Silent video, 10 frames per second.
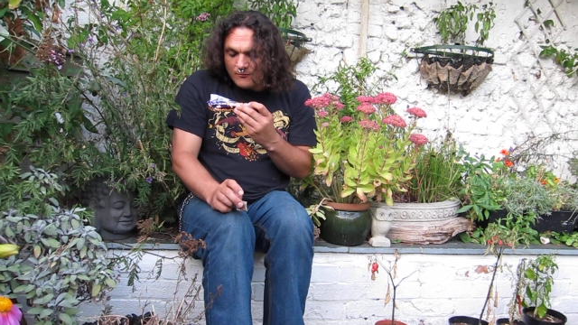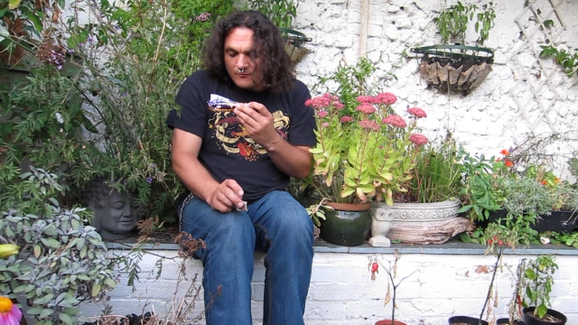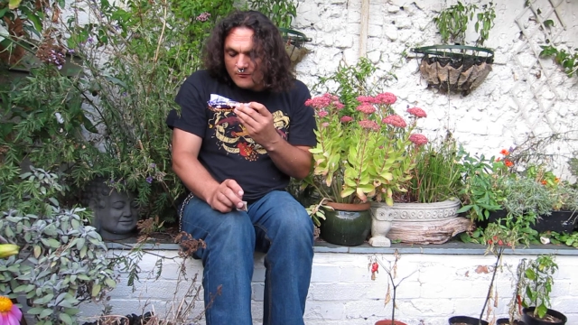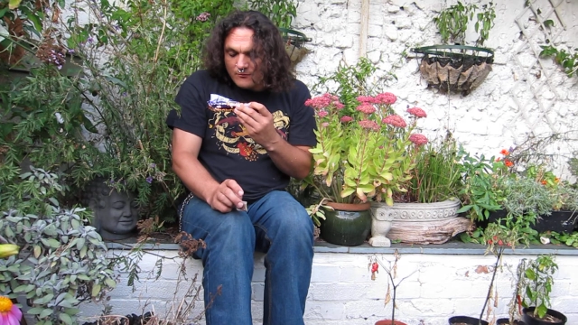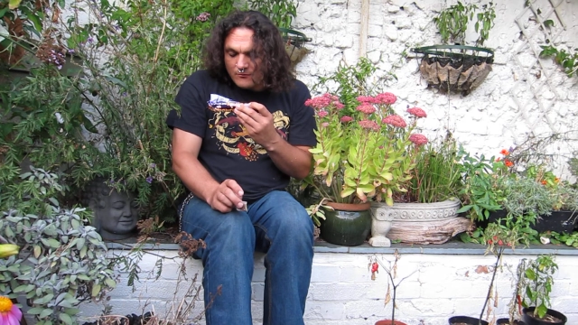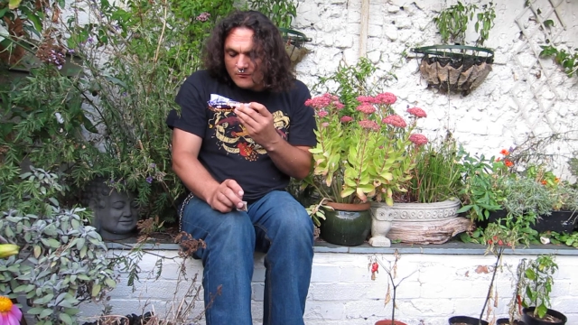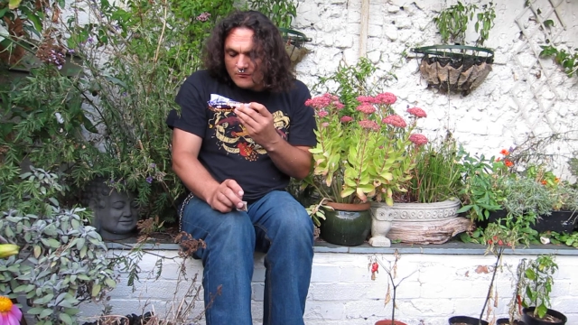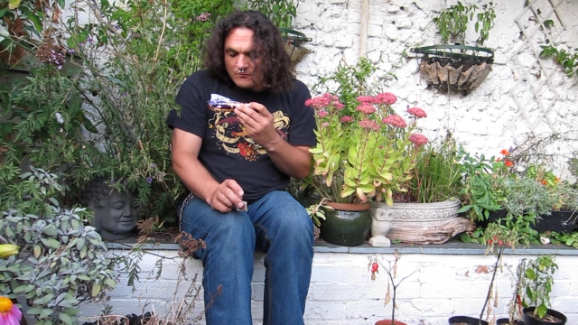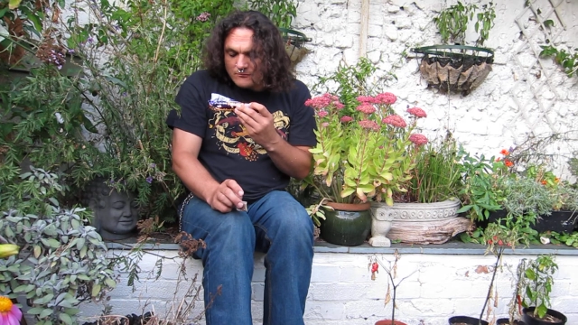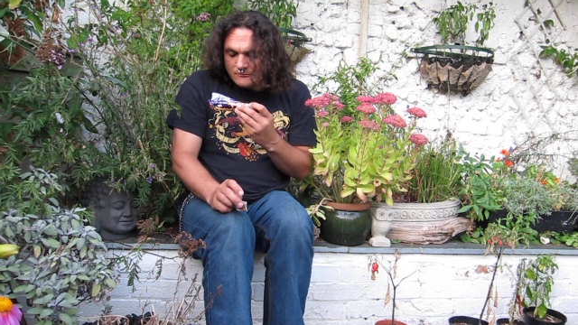
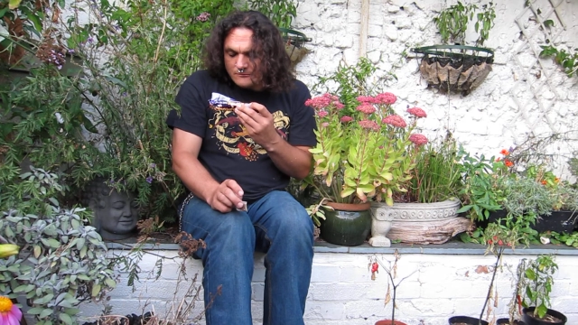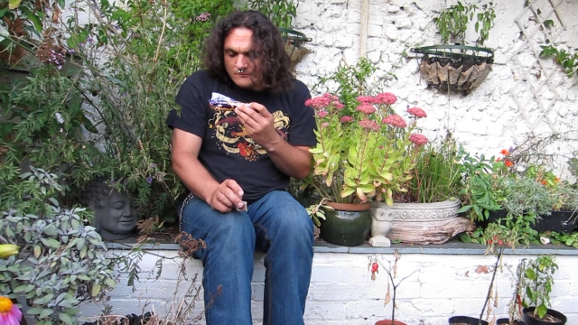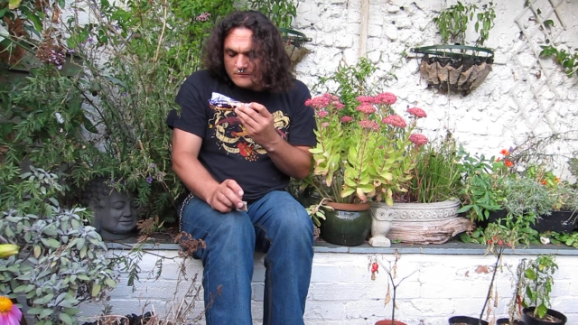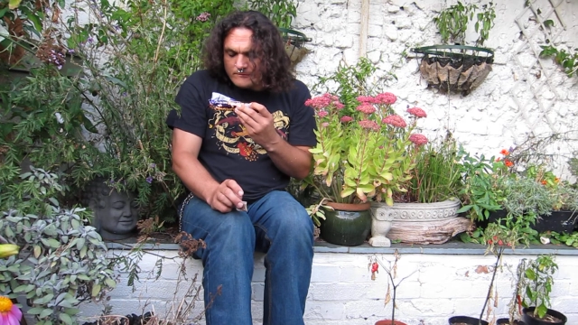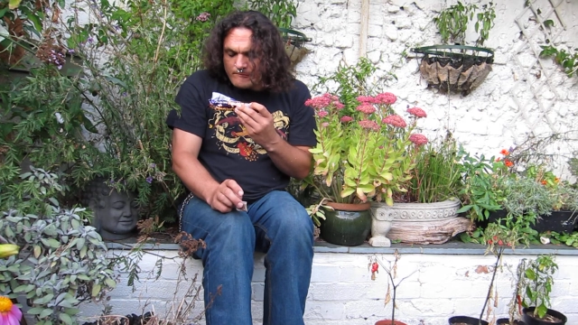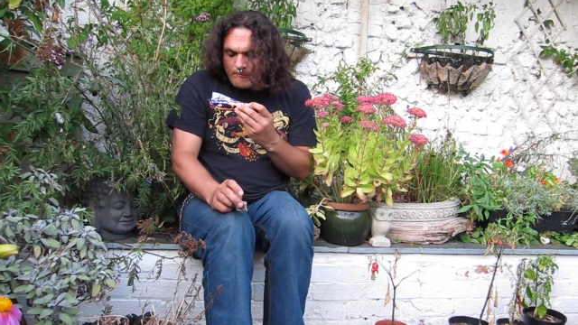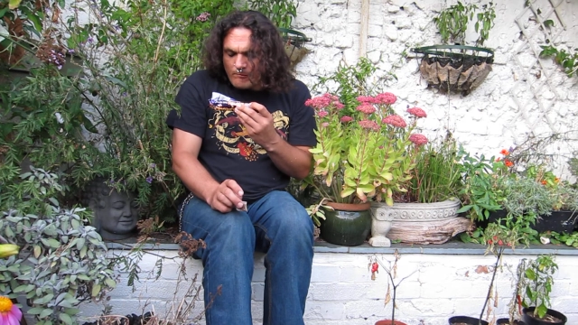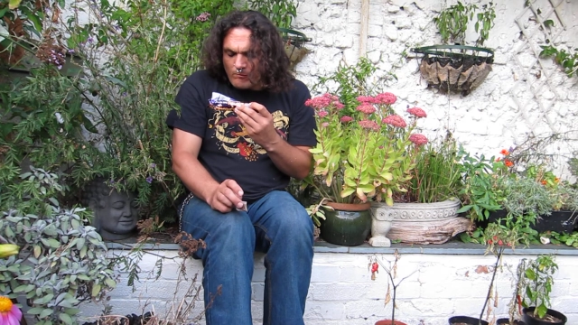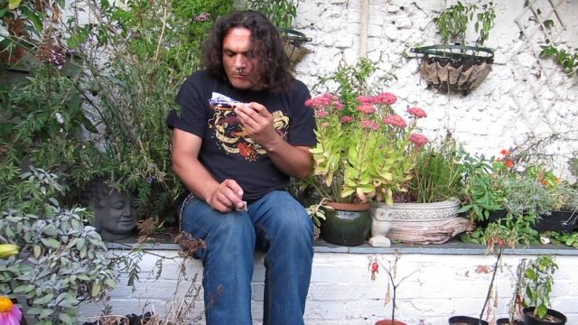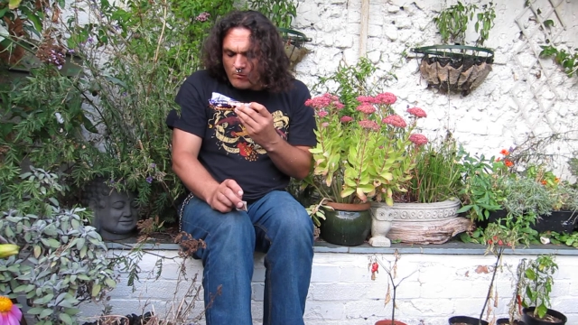
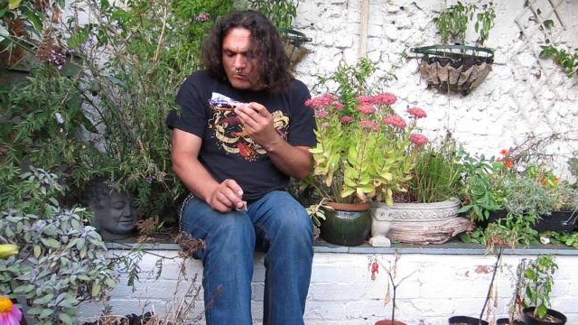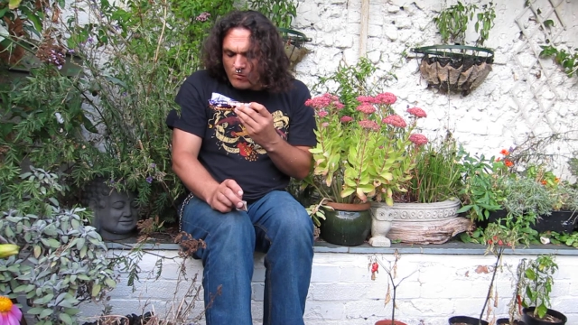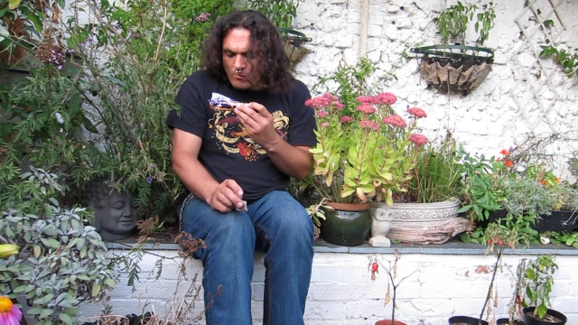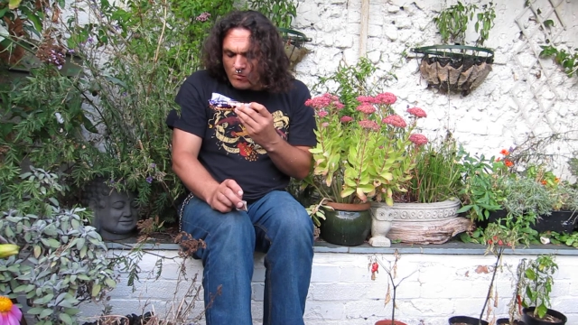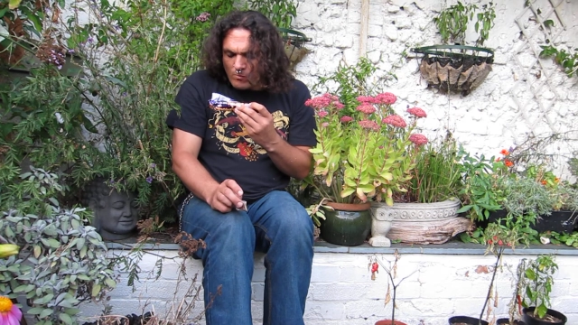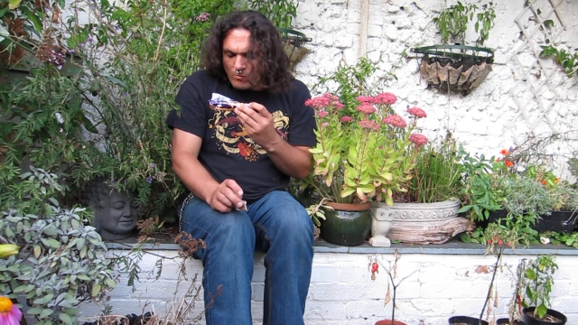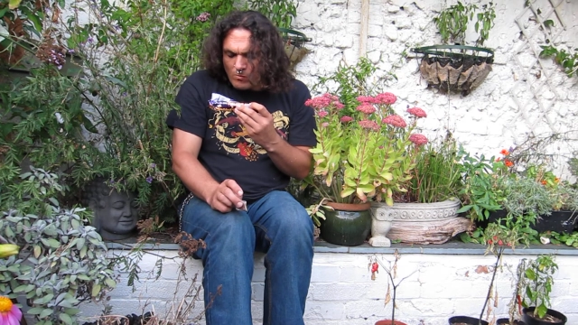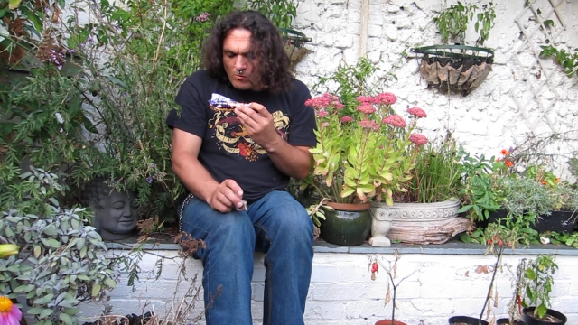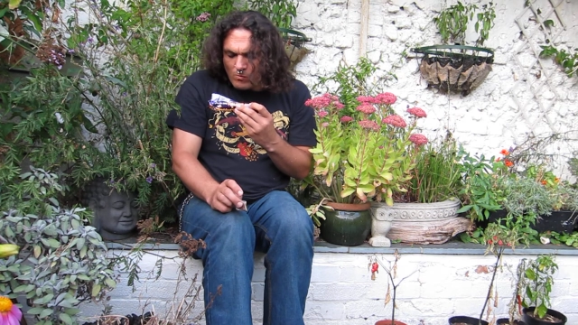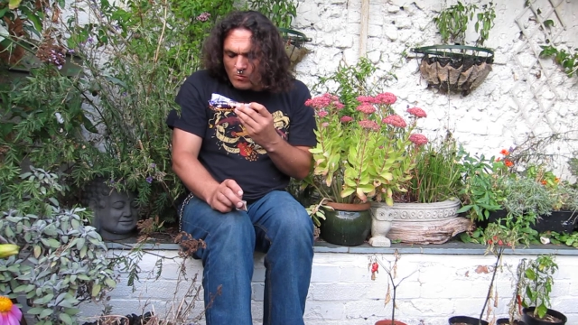
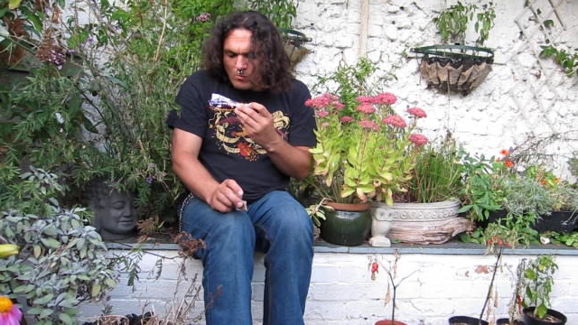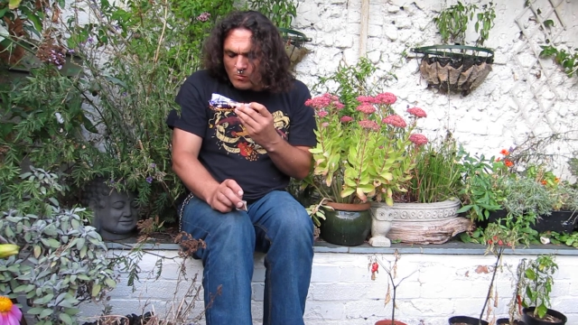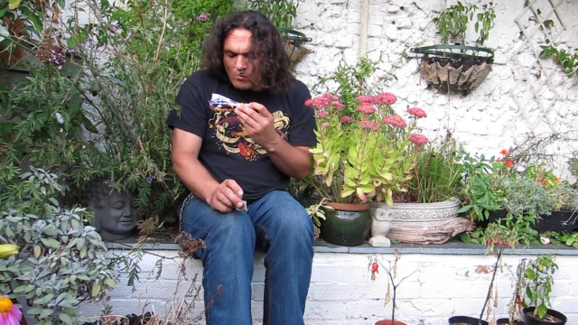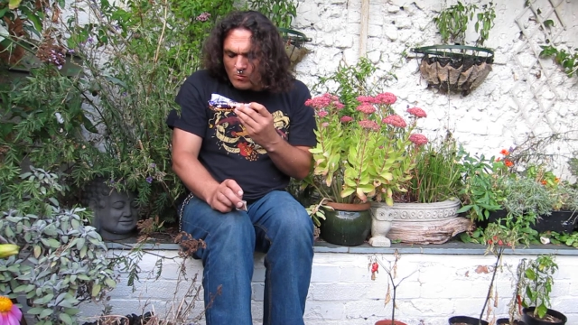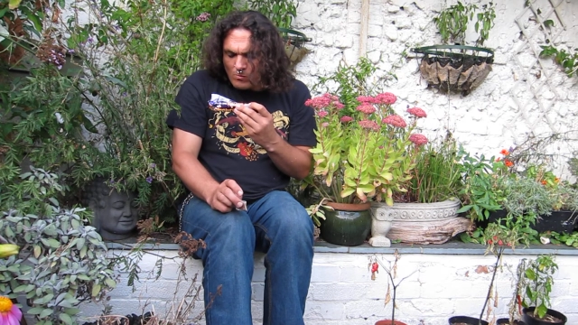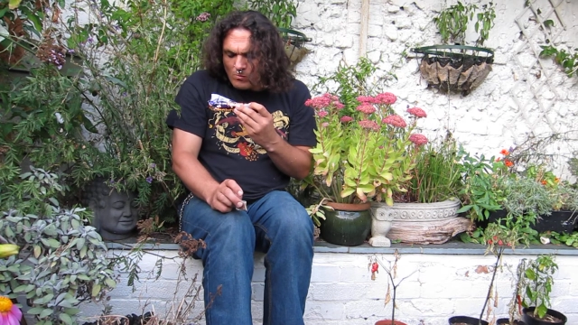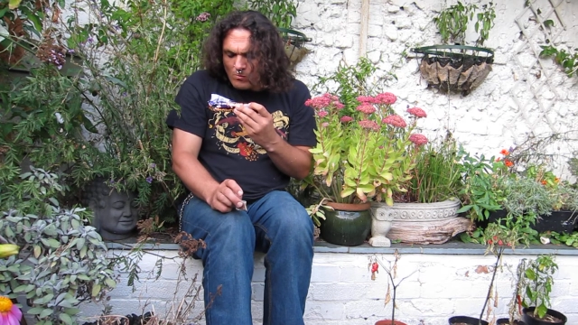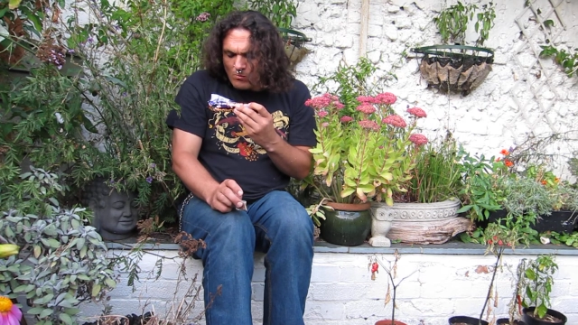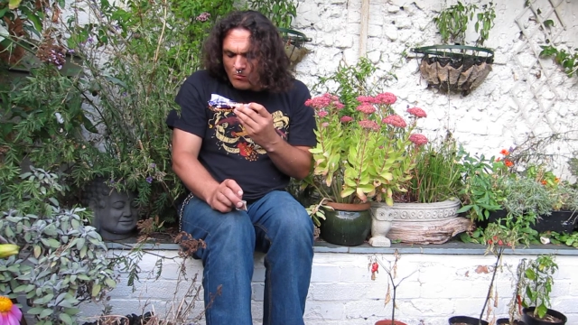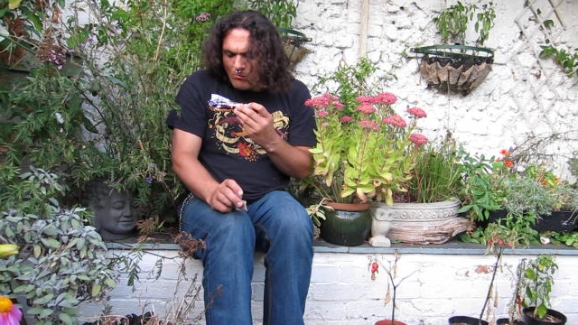
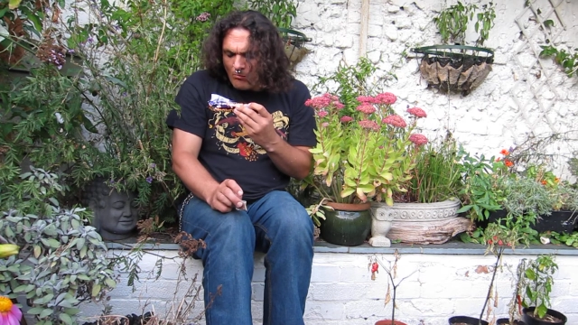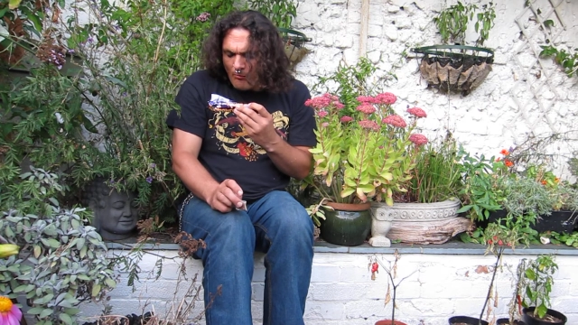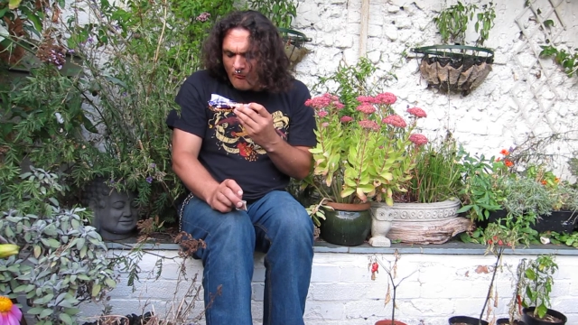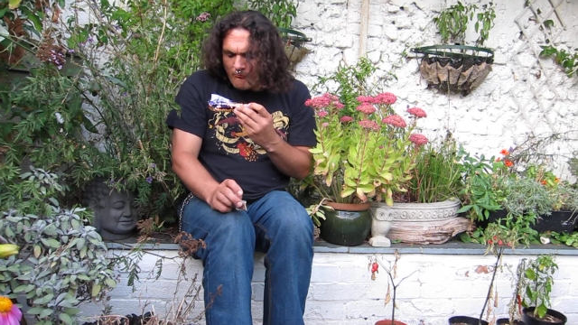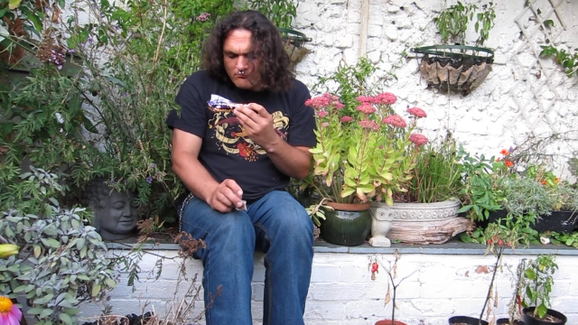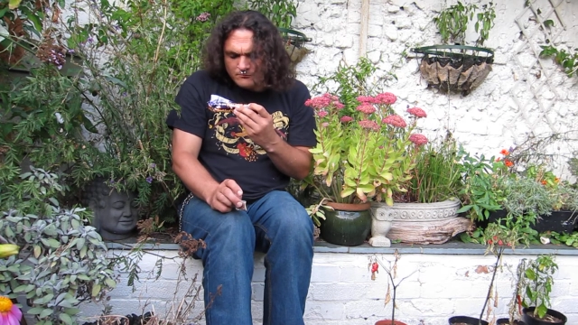(no one is talking)